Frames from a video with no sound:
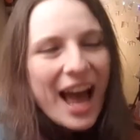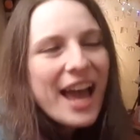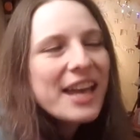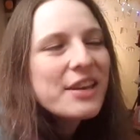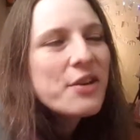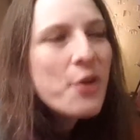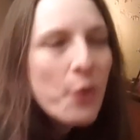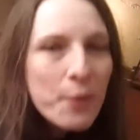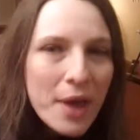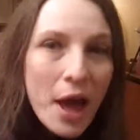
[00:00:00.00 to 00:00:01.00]
I
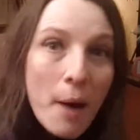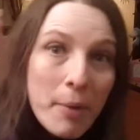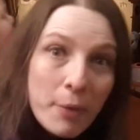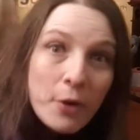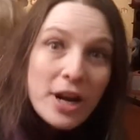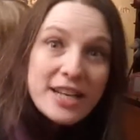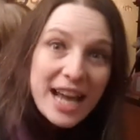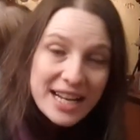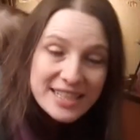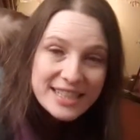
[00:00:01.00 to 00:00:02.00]
know. But we're going to
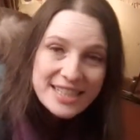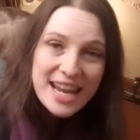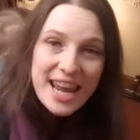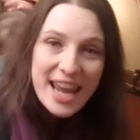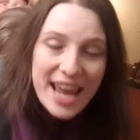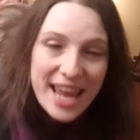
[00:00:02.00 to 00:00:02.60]
dance today.